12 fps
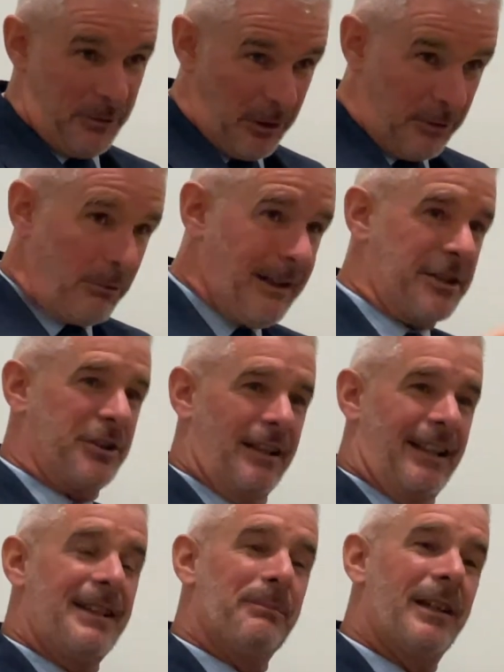
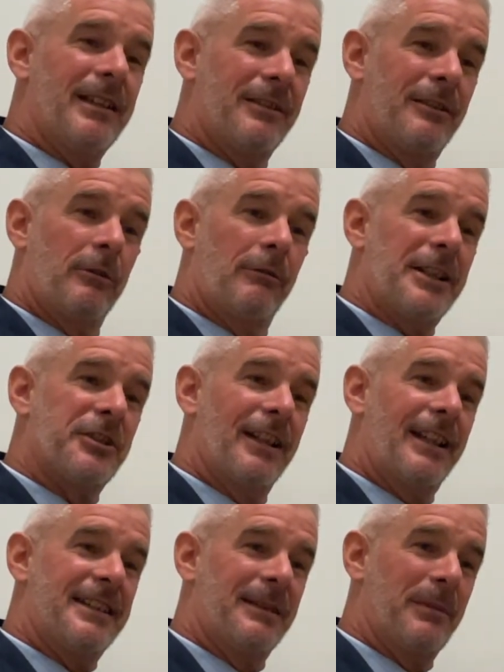
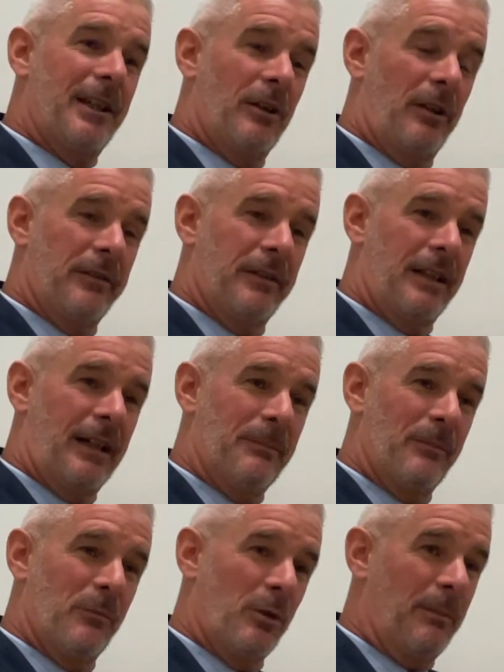congratulating me
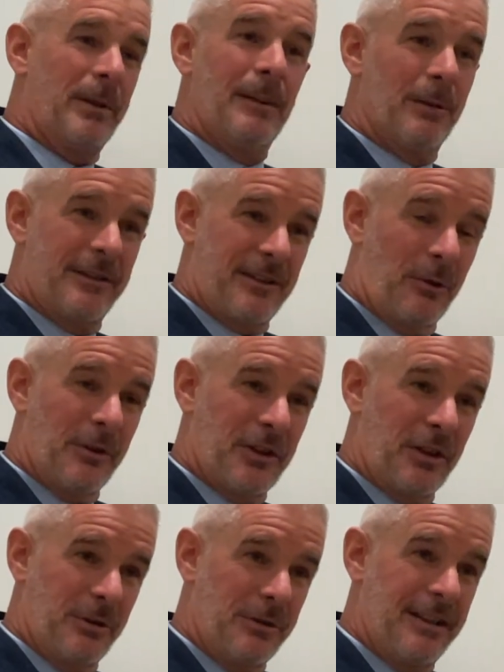on what people saw as
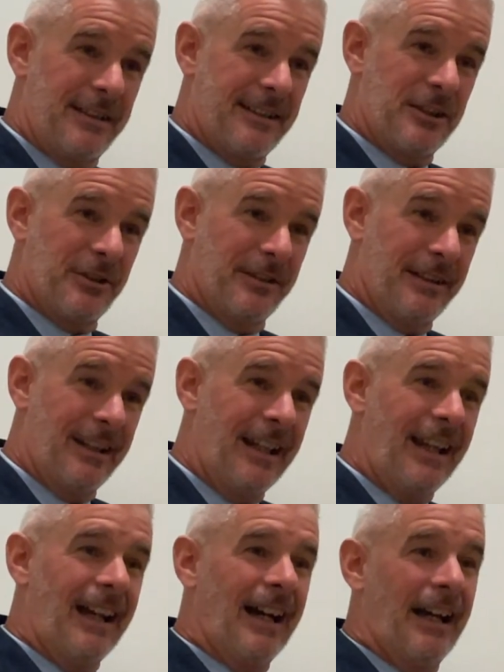a good decision,
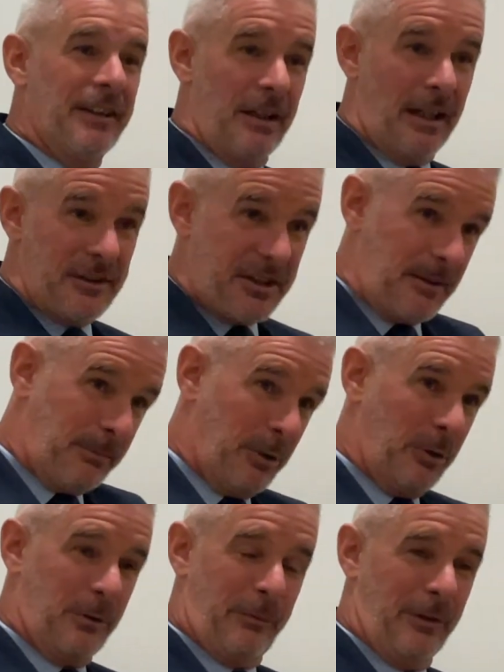and
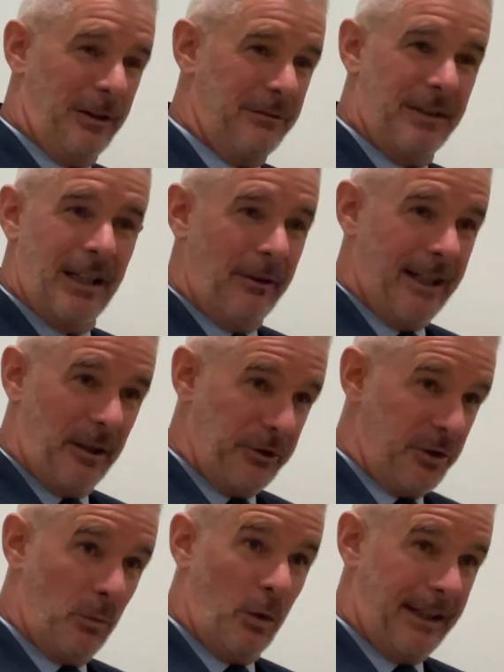support for going on
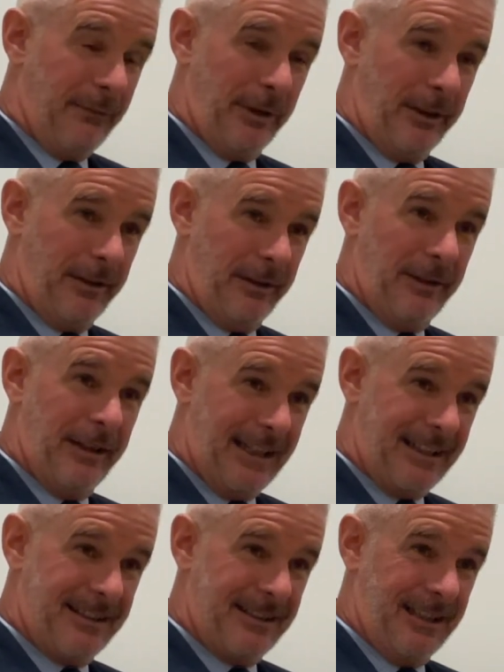to whatever the
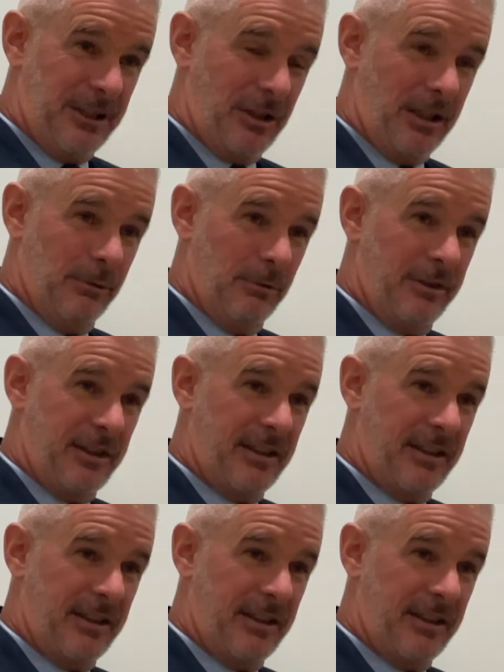next stage holds.